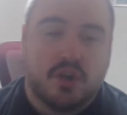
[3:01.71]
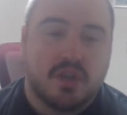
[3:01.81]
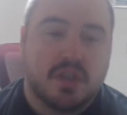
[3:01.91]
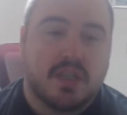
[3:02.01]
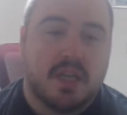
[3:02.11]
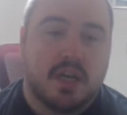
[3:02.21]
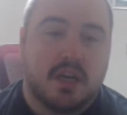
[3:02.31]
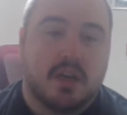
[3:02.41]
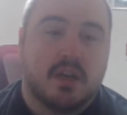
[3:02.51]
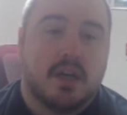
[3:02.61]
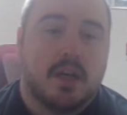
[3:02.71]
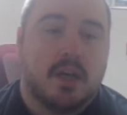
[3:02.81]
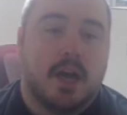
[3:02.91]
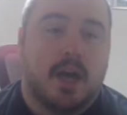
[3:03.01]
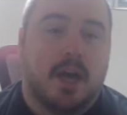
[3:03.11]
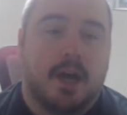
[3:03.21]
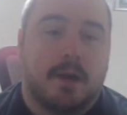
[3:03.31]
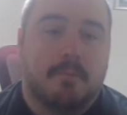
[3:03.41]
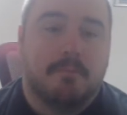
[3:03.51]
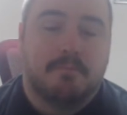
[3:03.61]
just here. I
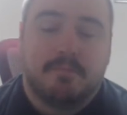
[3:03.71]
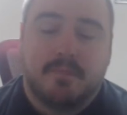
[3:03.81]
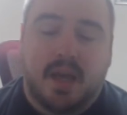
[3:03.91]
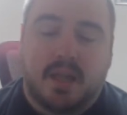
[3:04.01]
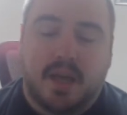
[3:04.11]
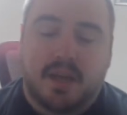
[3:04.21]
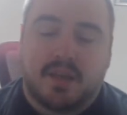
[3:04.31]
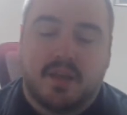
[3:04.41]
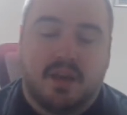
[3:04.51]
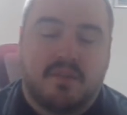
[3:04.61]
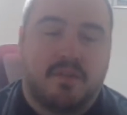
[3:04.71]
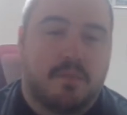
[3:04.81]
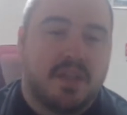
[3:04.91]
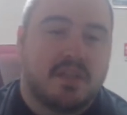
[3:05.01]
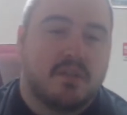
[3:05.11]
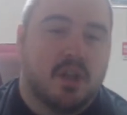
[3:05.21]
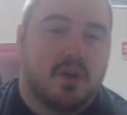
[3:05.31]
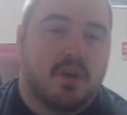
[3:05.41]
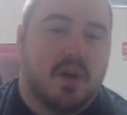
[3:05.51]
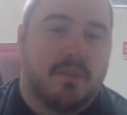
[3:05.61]
like the Famitsu
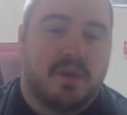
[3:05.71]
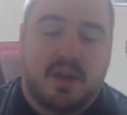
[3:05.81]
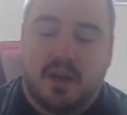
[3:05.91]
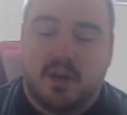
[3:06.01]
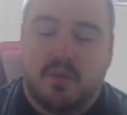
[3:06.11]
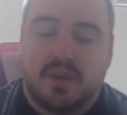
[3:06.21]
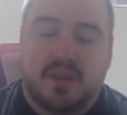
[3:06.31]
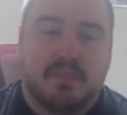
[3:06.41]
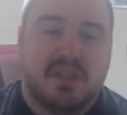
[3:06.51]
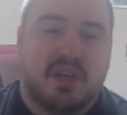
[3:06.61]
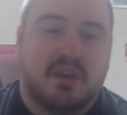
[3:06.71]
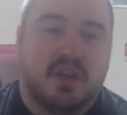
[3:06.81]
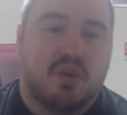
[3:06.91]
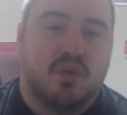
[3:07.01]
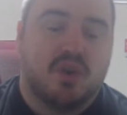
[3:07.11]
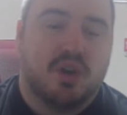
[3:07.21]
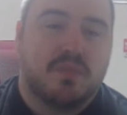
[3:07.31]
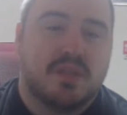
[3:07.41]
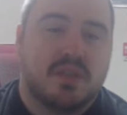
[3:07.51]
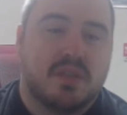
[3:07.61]
logo up here with the materia
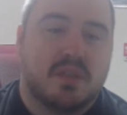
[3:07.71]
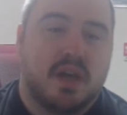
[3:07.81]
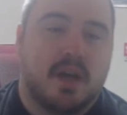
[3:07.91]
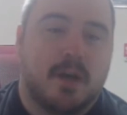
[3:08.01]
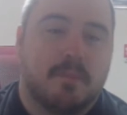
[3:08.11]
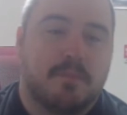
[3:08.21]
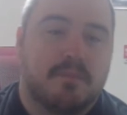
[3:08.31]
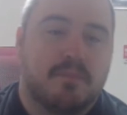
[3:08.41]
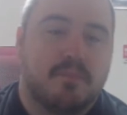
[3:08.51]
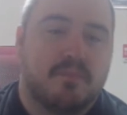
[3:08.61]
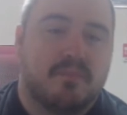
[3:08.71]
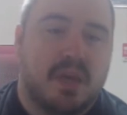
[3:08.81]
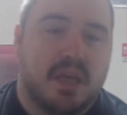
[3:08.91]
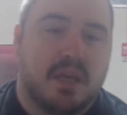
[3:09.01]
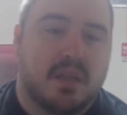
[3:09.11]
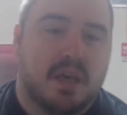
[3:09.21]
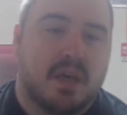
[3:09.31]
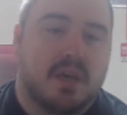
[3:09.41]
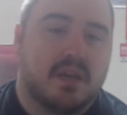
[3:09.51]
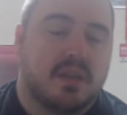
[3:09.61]
orbs, making
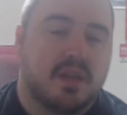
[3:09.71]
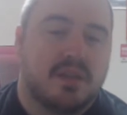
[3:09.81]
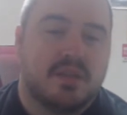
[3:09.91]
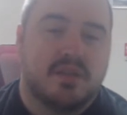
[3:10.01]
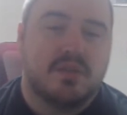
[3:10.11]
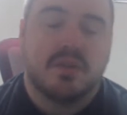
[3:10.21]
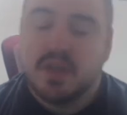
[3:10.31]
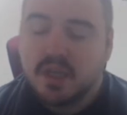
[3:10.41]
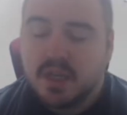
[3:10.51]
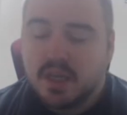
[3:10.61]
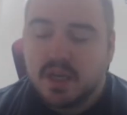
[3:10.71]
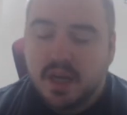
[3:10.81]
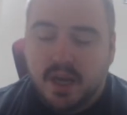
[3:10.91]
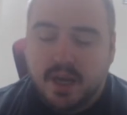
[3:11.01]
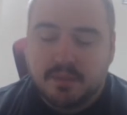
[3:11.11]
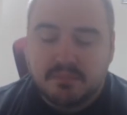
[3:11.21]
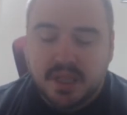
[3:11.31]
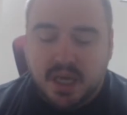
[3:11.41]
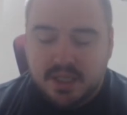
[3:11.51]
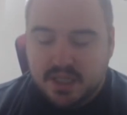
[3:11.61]
the two
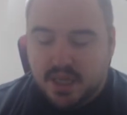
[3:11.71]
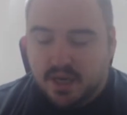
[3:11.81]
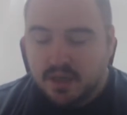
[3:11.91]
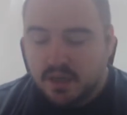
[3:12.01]
kanji there.